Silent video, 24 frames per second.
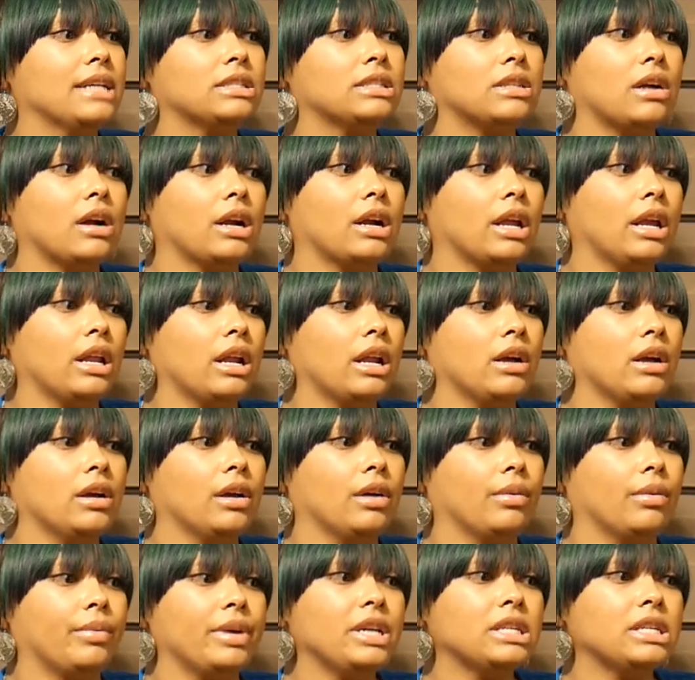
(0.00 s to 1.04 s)
started
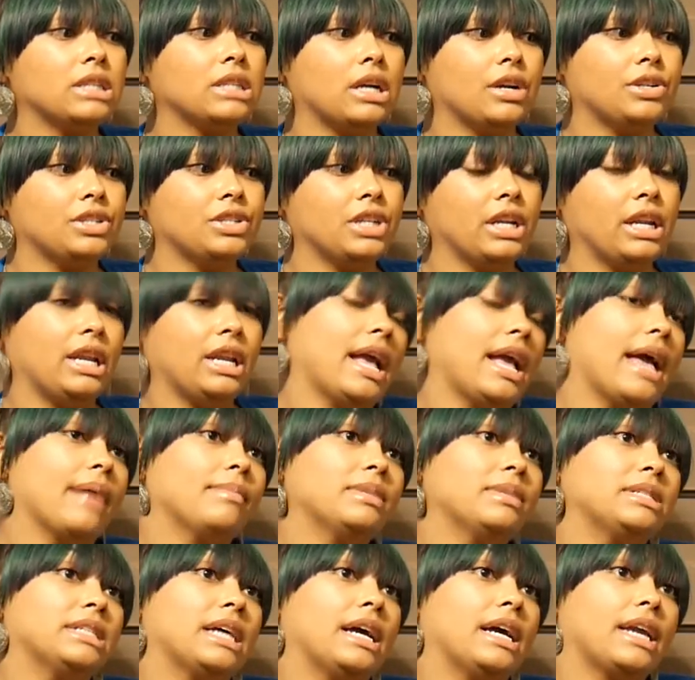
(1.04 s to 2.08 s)
researching, and
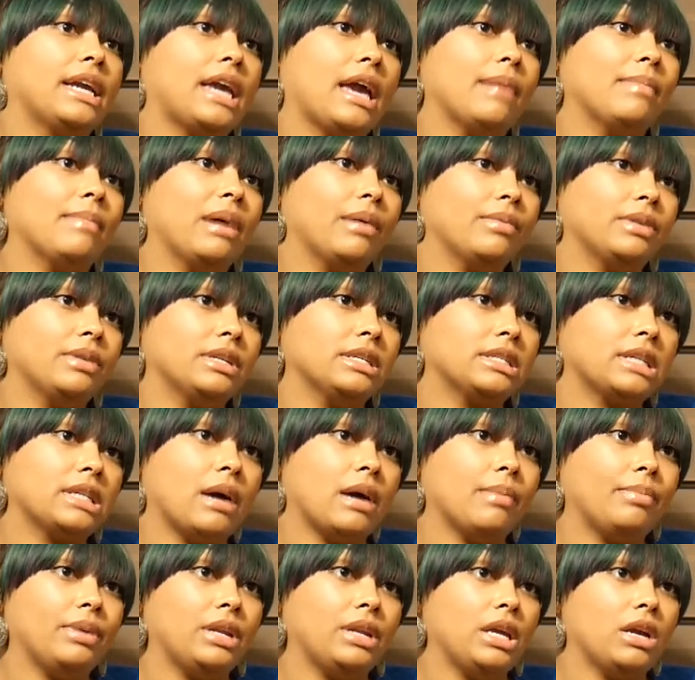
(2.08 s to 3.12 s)
Amazon came out with this
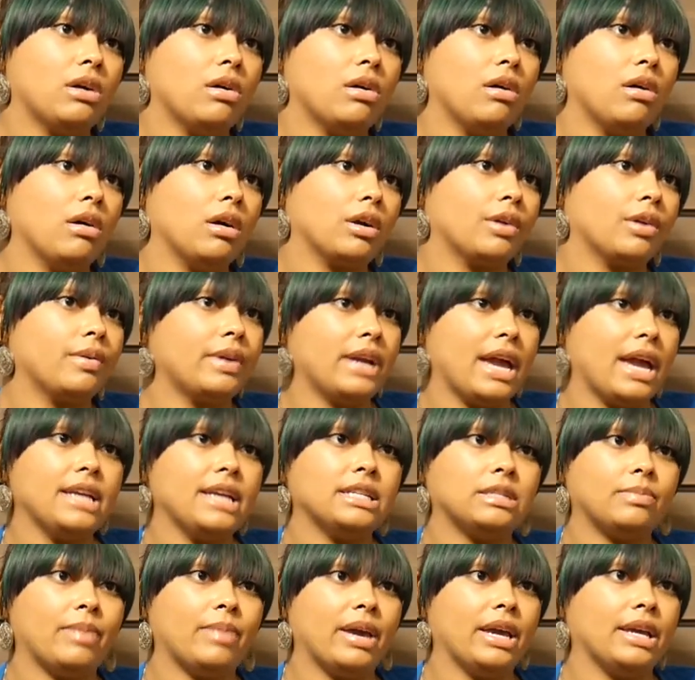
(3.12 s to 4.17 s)
company called
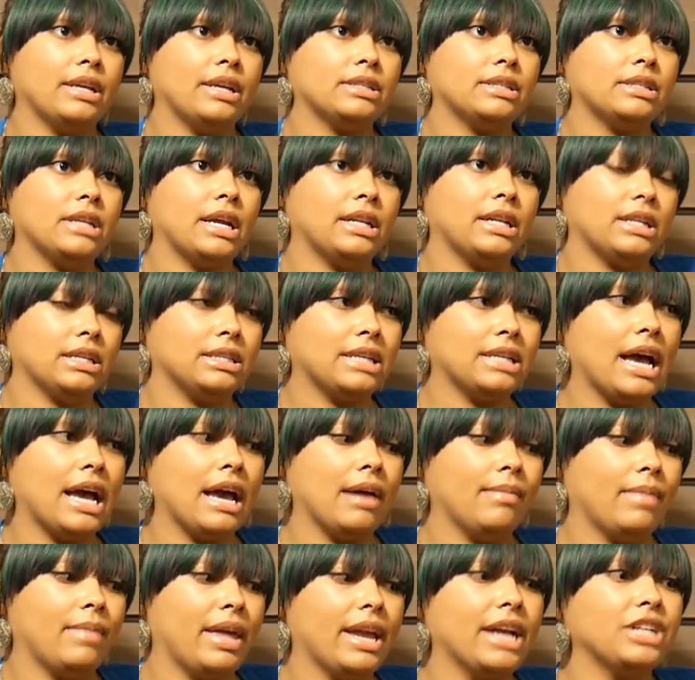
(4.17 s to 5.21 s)
CreateSpace. At the
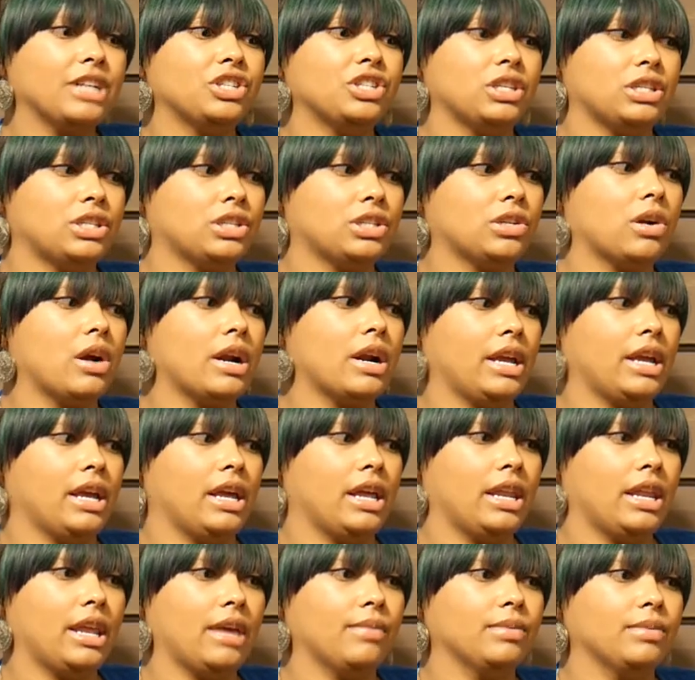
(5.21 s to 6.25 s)
time, they had just started,
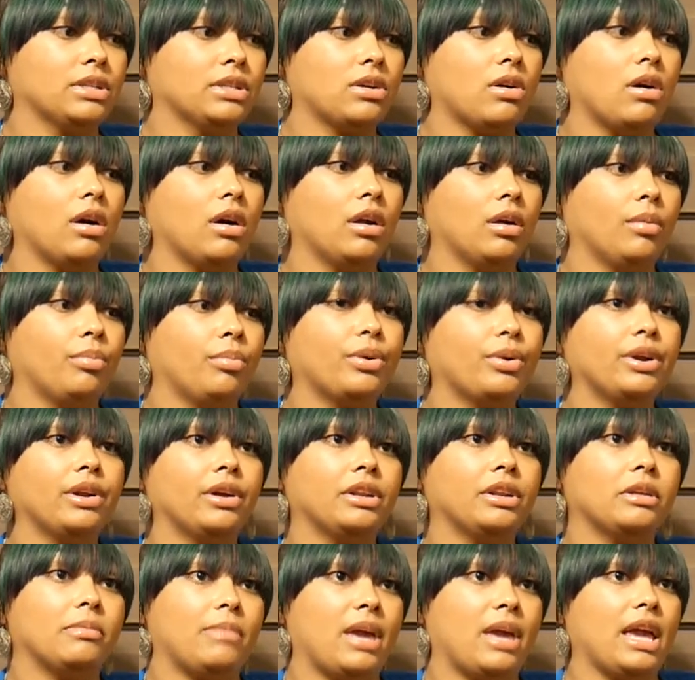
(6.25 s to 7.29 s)
and it was called Print on
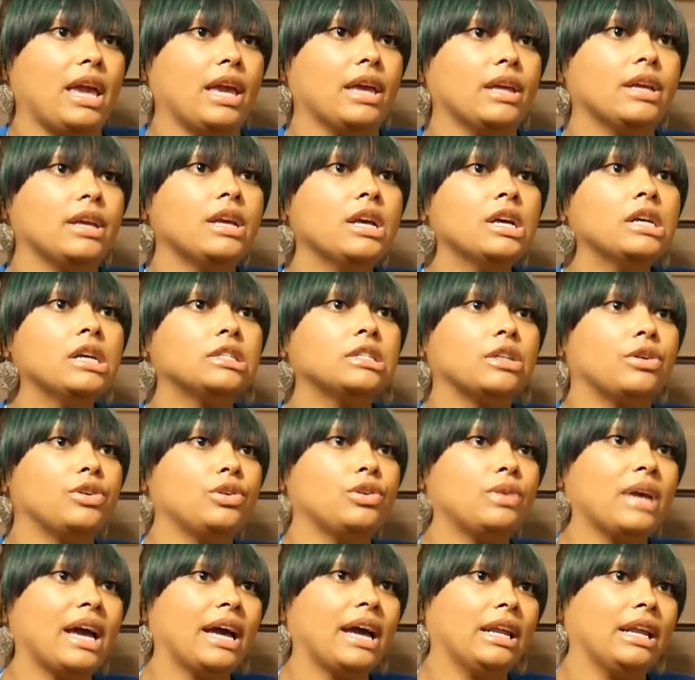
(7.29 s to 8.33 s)
Demand. So you
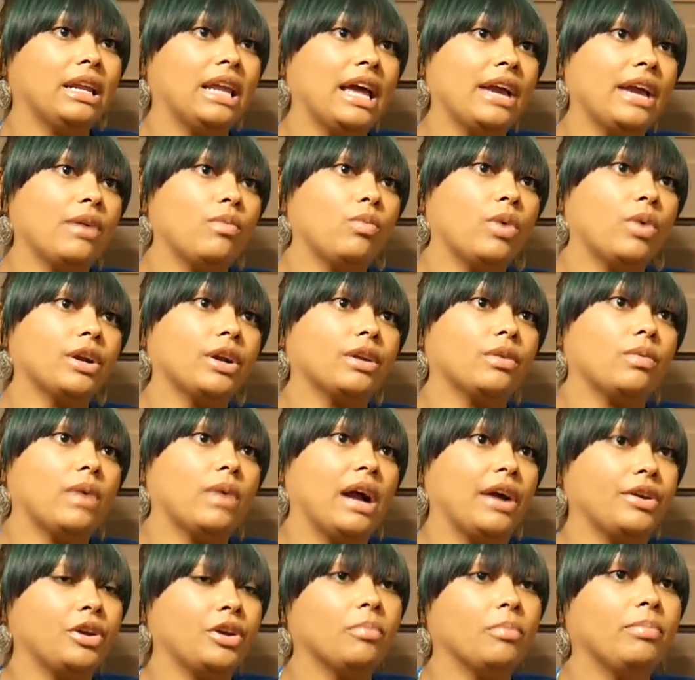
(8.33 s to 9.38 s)
kind of like worked
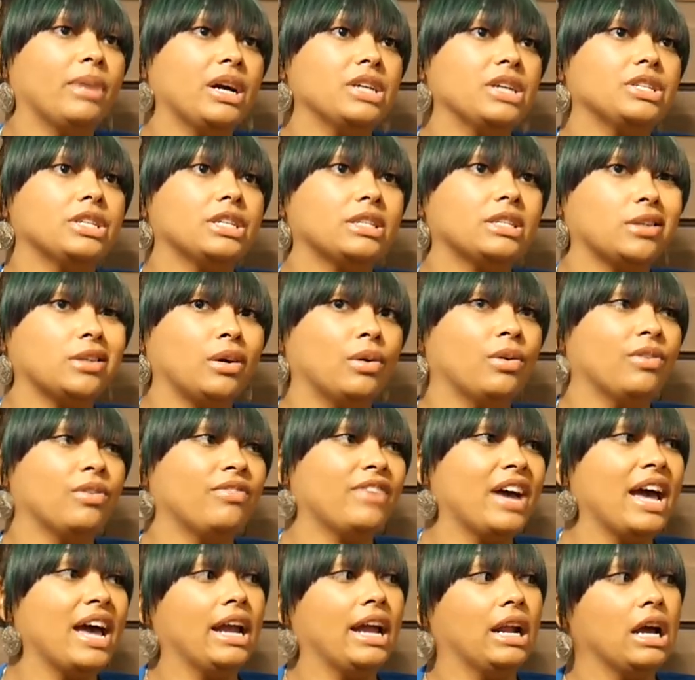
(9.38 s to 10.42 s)
around your budget. So if
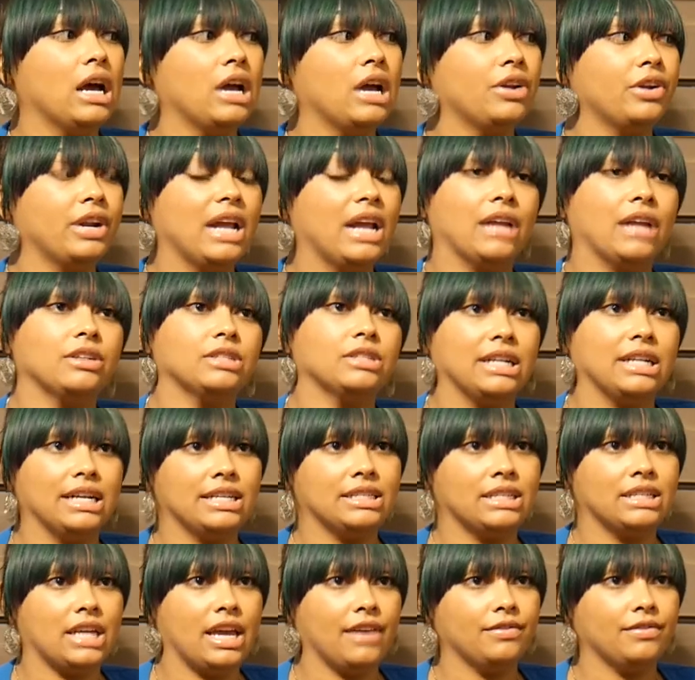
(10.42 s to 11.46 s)
I had $100 that I
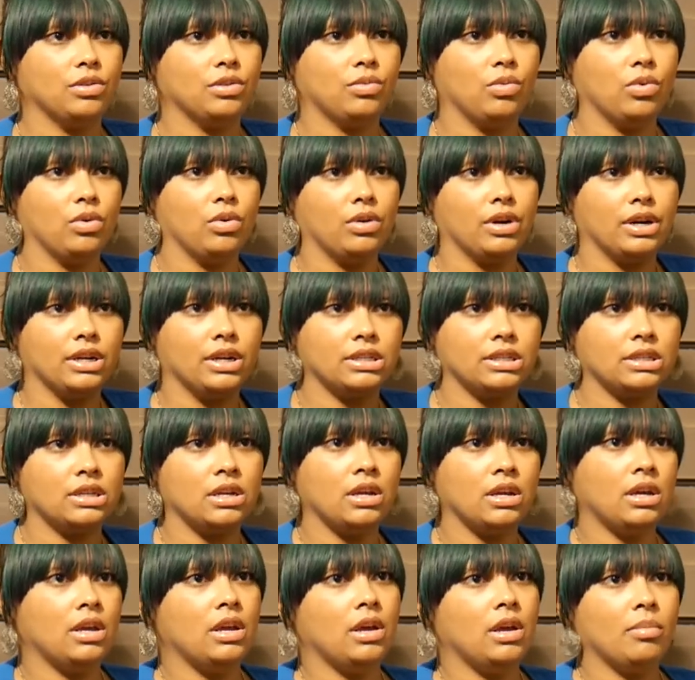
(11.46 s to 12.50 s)
saved
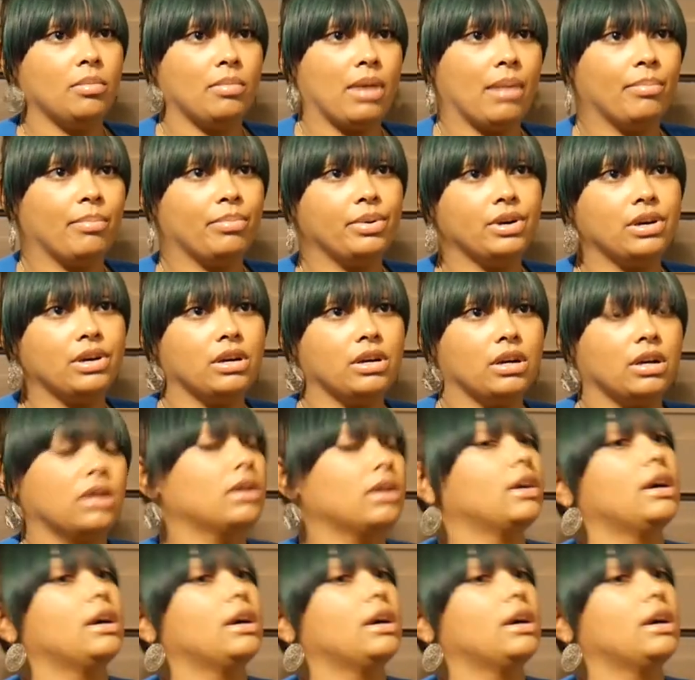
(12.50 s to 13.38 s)
towards my book,